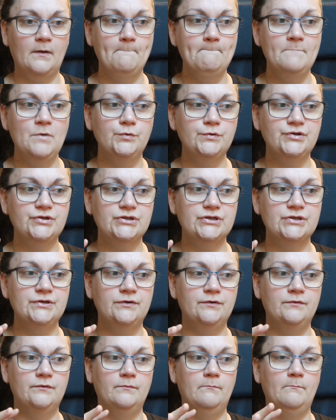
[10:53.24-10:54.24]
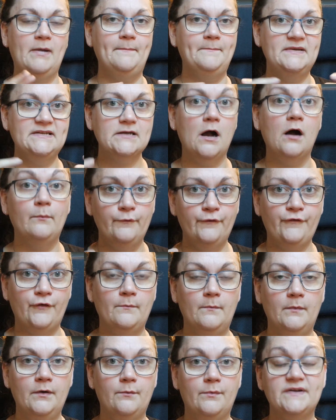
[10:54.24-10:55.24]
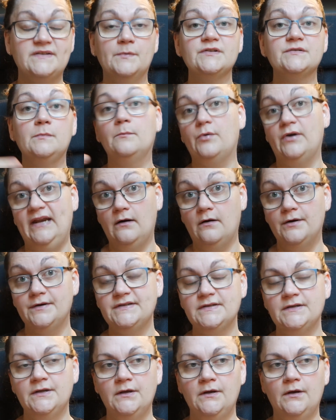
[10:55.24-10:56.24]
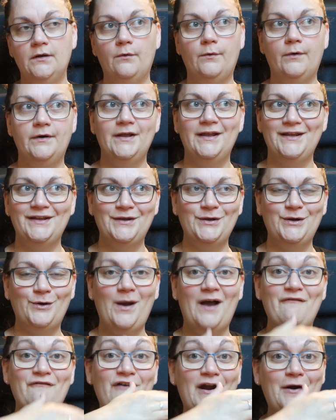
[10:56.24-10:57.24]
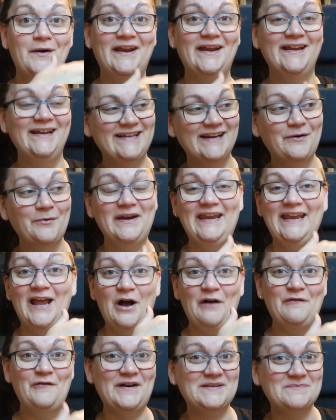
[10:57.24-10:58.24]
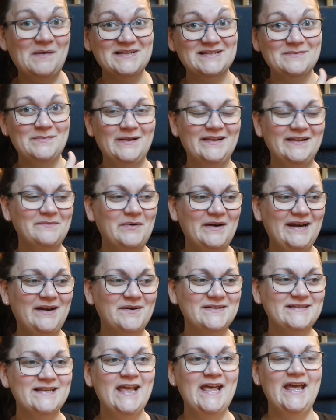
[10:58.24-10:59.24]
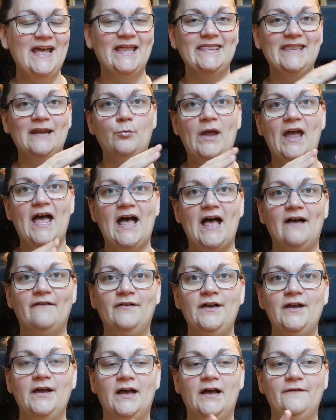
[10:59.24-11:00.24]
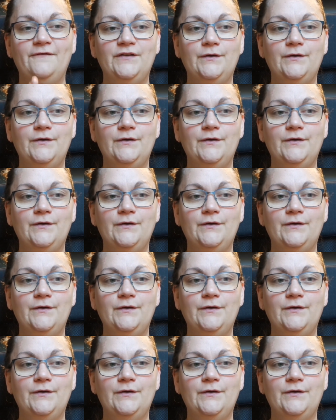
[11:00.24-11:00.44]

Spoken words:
most puppies come from responsible breeders, or, you know, a varying degree of responsible breeders. And then we have a